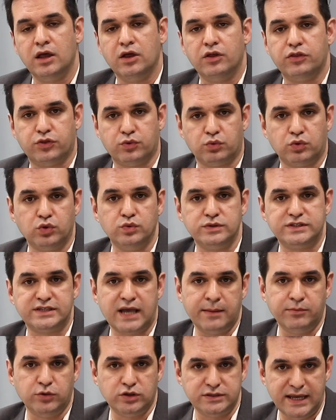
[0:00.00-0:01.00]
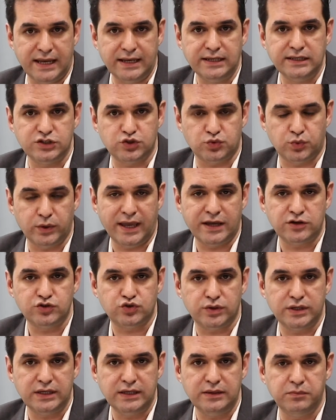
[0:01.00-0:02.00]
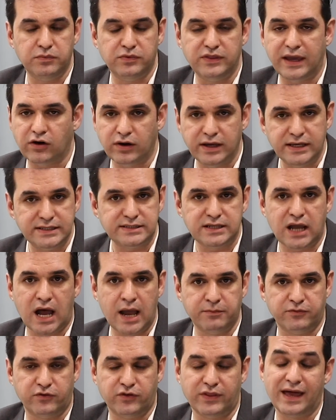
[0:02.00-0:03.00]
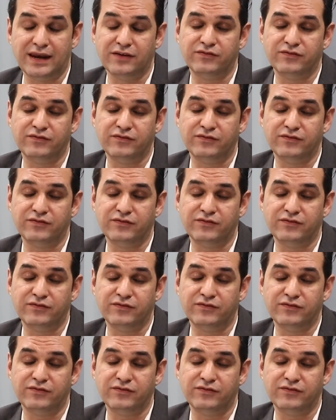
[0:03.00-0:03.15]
through simultaneous reentry, there is time for that.